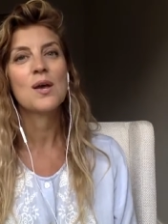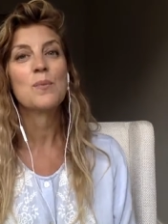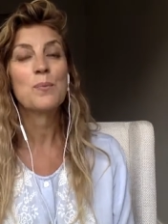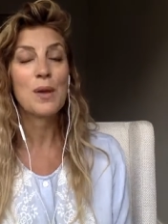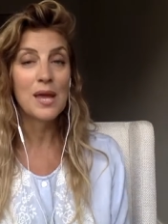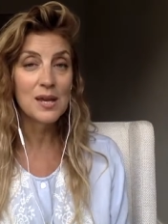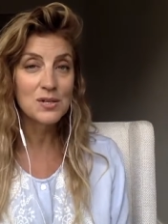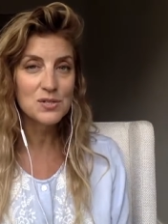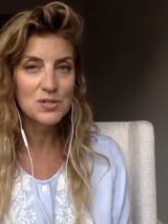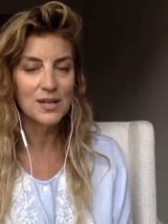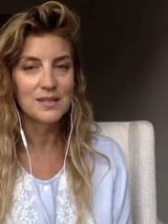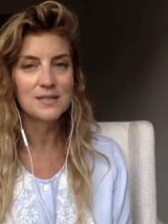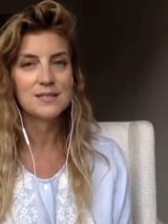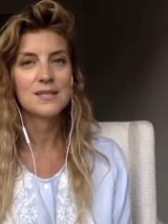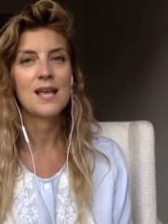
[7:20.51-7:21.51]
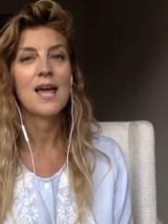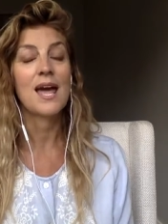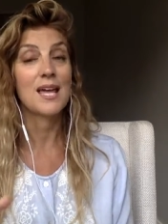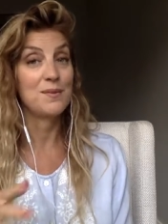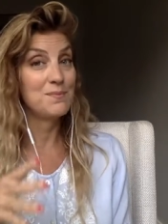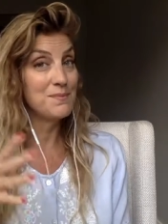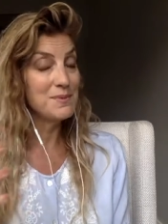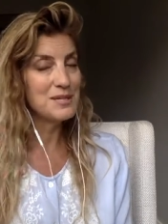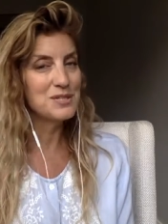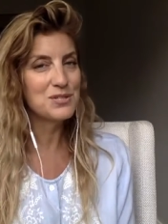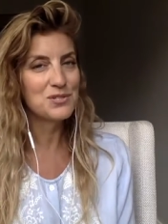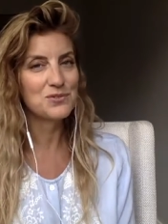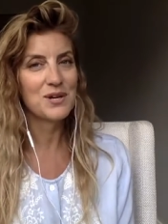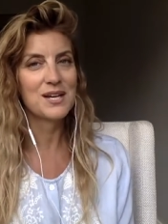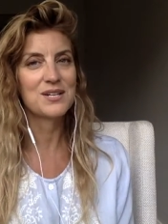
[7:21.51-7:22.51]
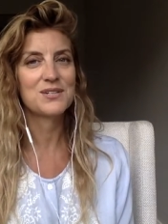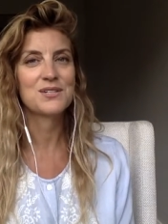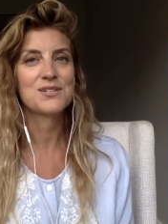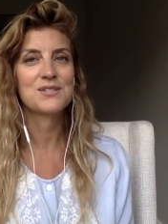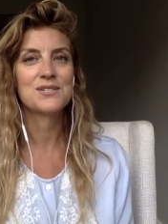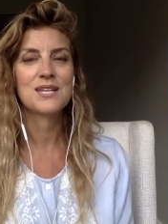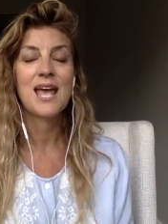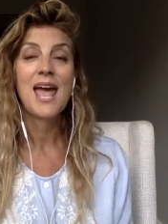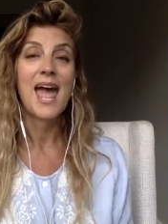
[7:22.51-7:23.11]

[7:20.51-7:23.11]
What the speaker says: patients, administrators,